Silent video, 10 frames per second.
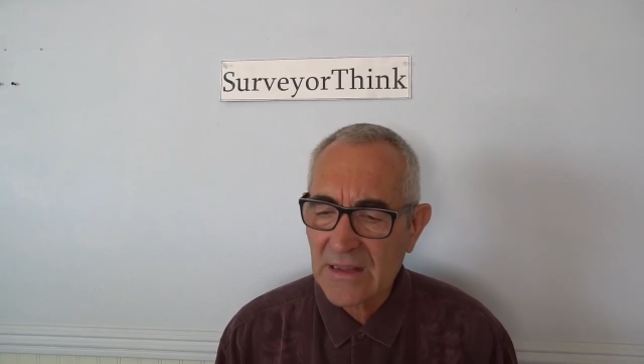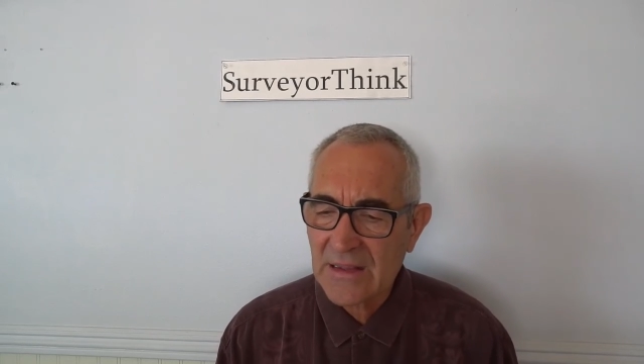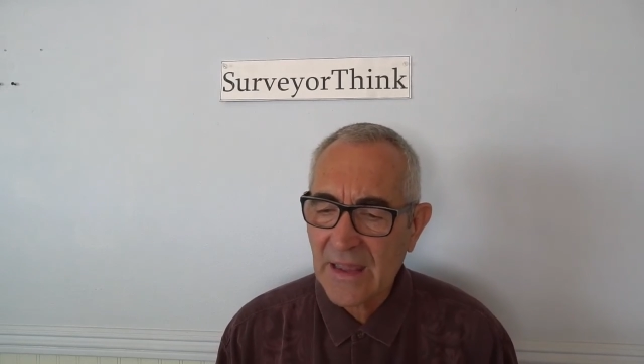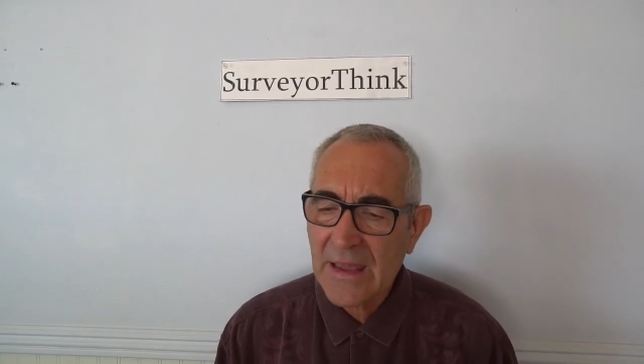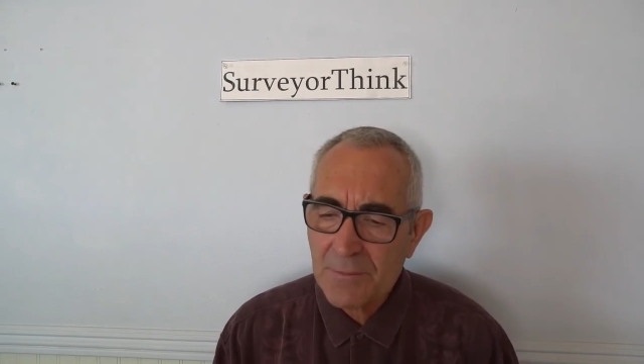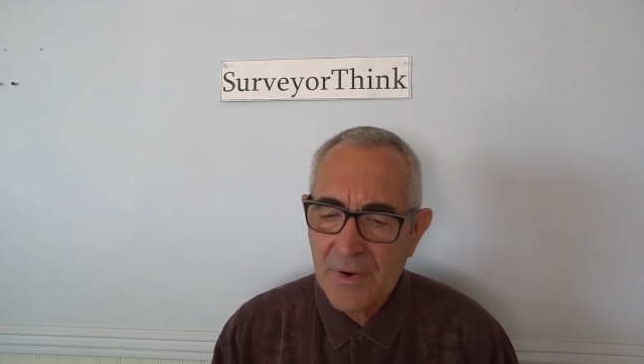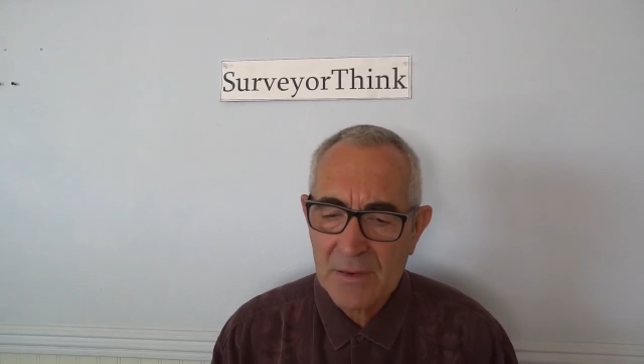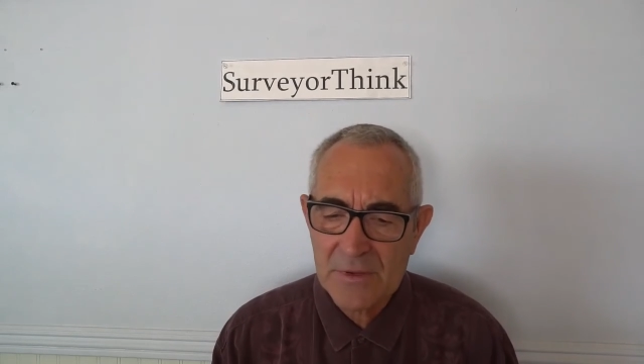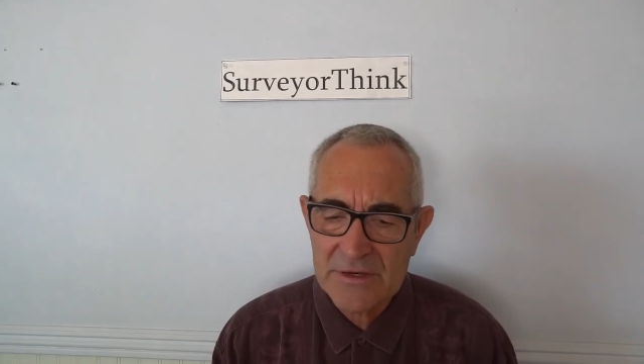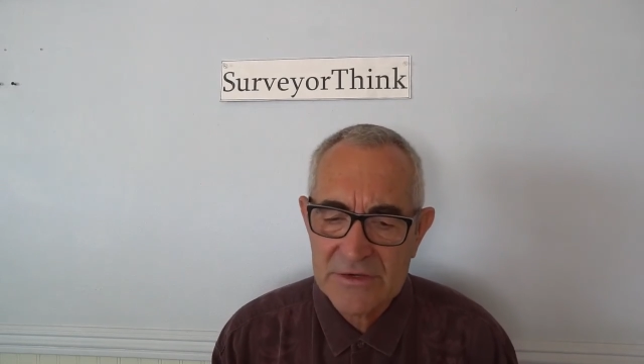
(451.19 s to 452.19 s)
can
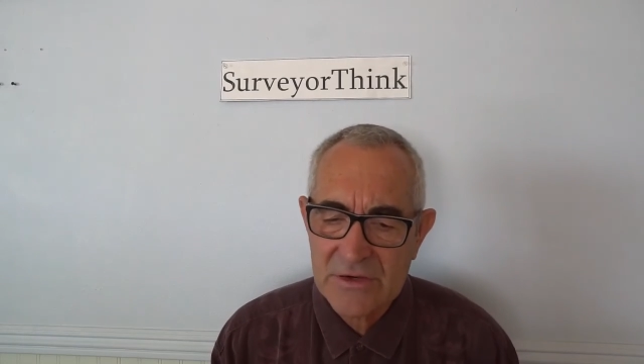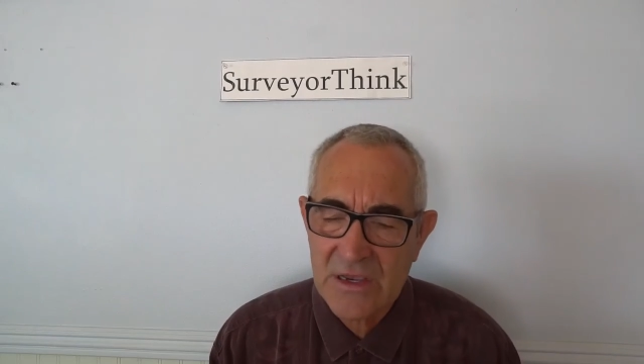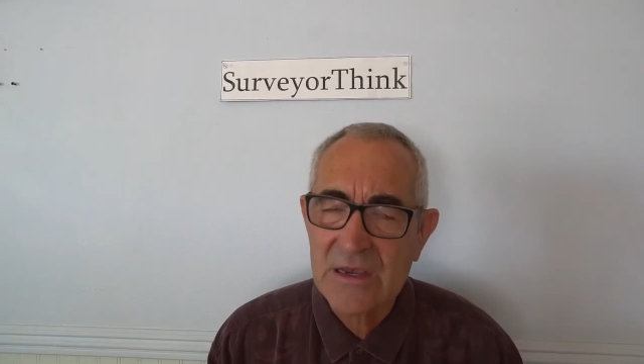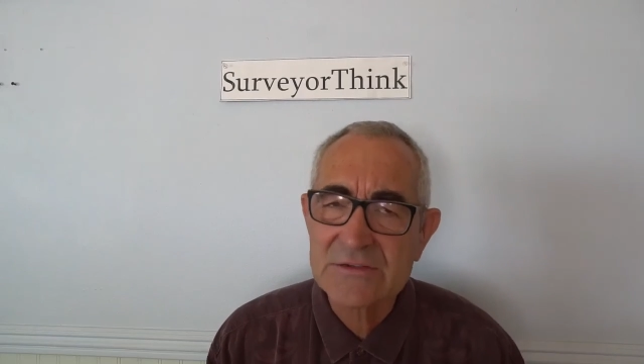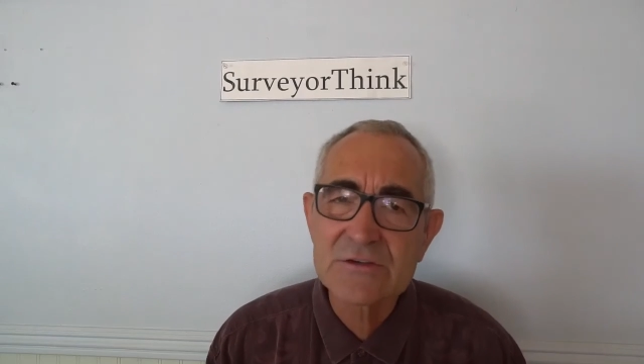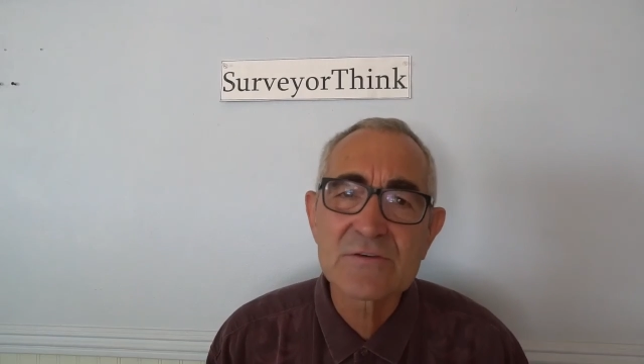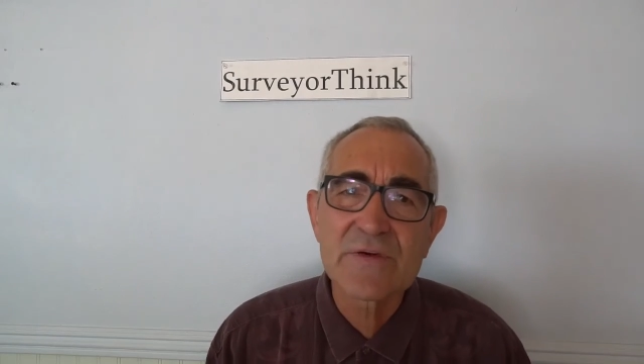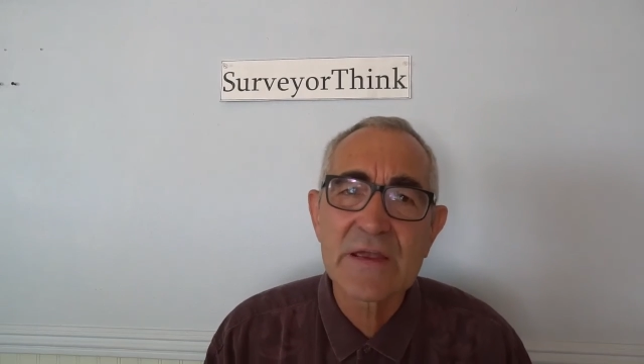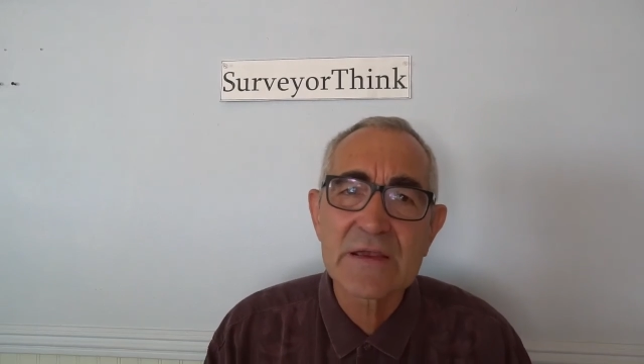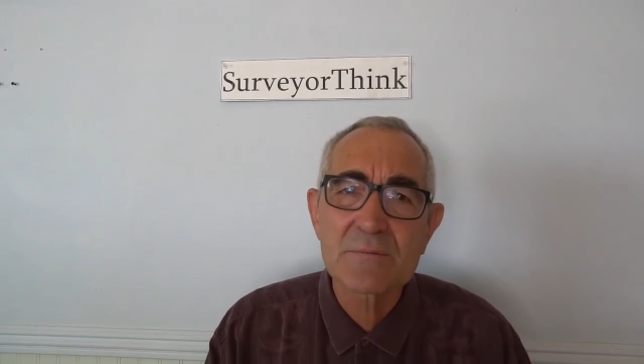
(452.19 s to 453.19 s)
publish
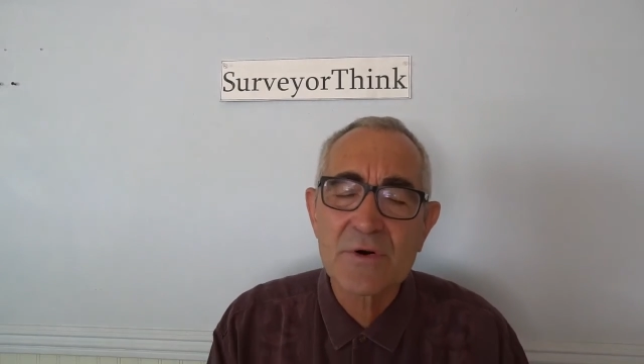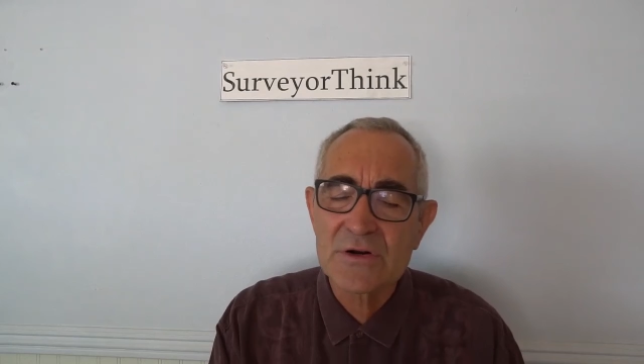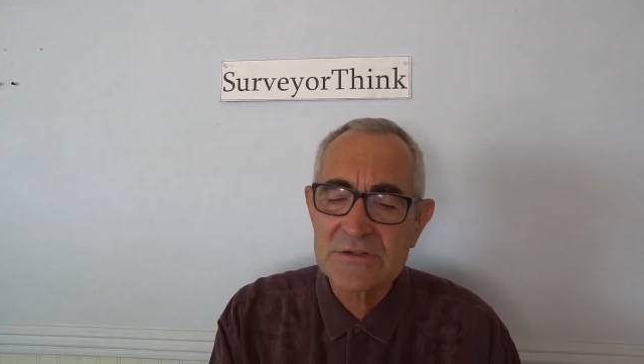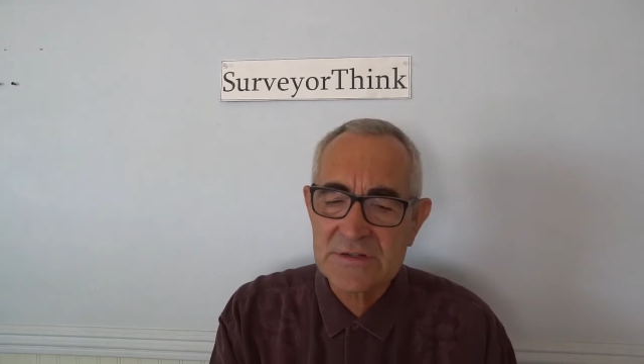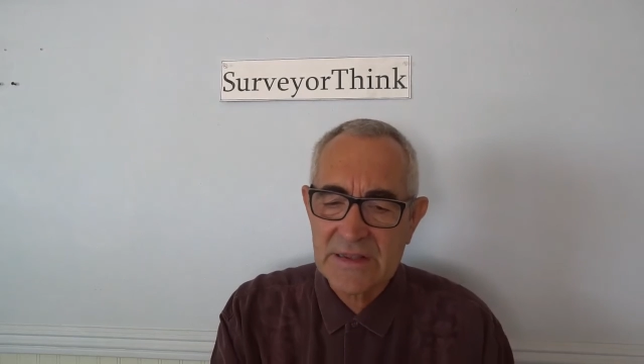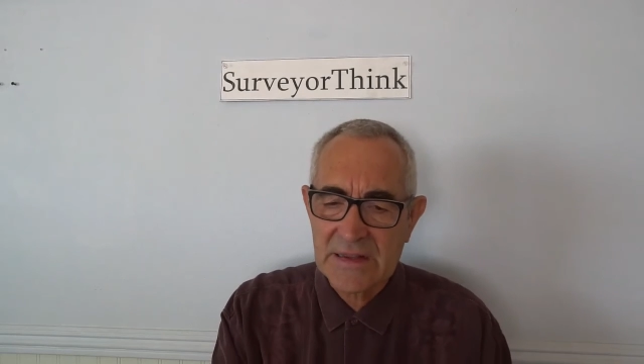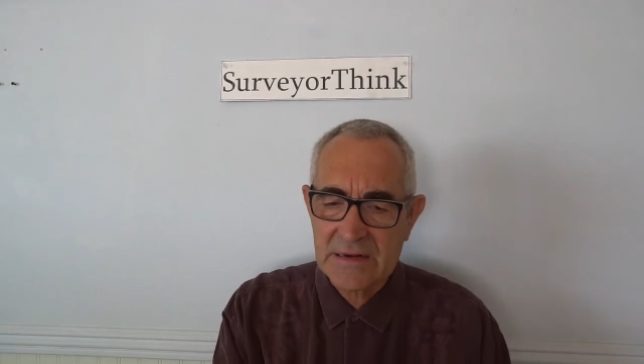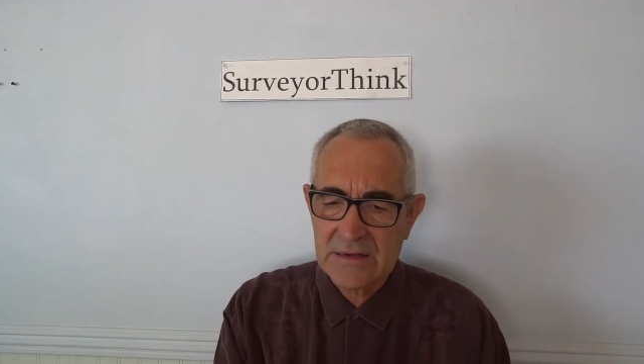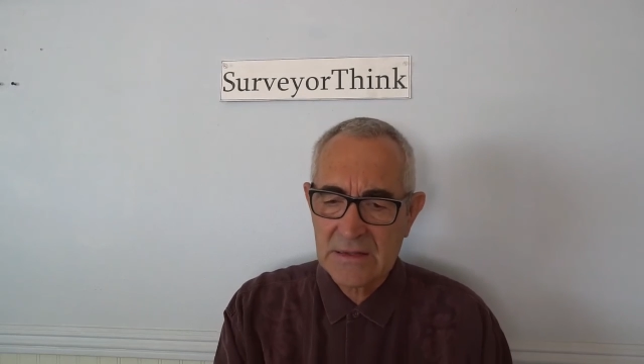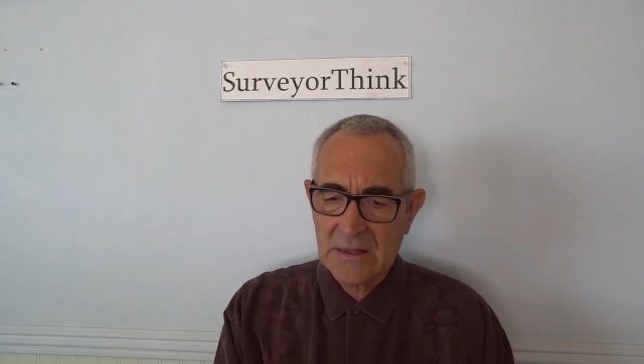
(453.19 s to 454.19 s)
surveying and parcel data